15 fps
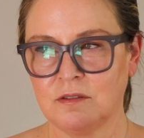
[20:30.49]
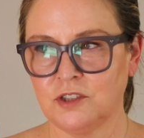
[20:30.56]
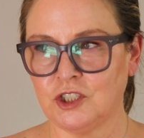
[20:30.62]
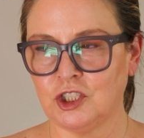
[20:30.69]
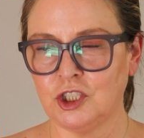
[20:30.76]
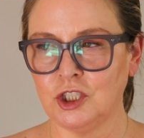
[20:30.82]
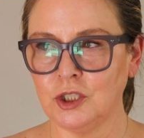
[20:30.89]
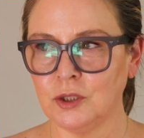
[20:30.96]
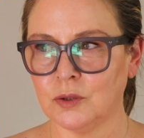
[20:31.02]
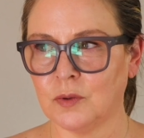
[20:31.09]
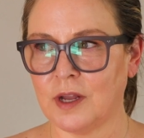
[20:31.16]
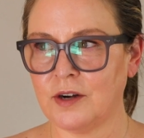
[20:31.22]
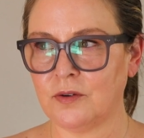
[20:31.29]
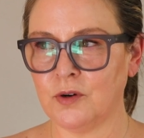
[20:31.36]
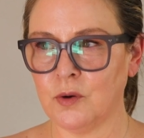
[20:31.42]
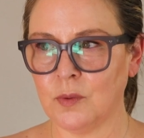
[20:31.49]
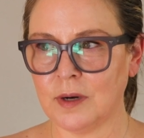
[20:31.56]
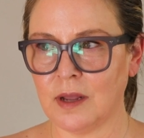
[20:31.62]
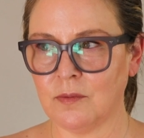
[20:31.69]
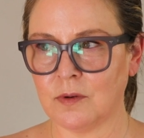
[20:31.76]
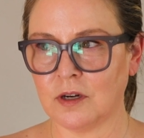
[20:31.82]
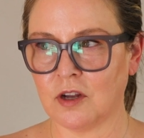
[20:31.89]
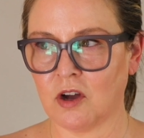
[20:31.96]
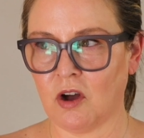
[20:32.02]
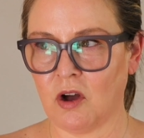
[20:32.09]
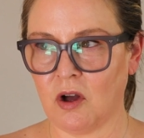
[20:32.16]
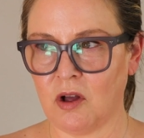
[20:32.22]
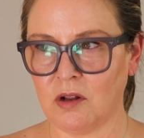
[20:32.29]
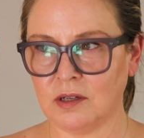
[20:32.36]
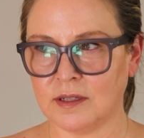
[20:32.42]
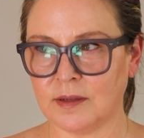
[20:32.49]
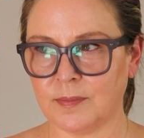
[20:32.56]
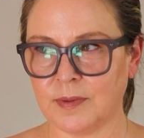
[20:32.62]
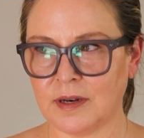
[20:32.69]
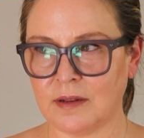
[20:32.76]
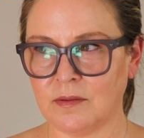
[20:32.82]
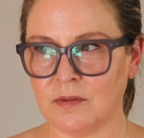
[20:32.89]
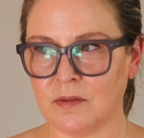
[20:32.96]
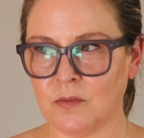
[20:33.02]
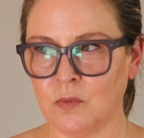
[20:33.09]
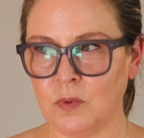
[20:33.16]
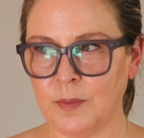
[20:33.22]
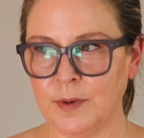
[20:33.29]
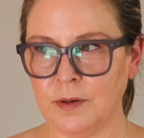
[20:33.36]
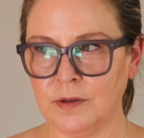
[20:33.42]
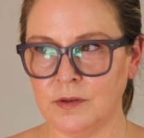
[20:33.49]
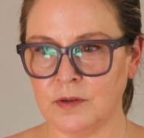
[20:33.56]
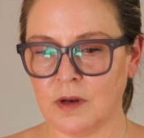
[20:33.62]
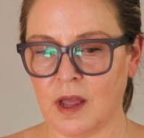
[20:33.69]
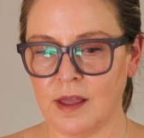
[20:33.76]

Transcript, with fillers: shoe. I don't know what I would call it, but the women,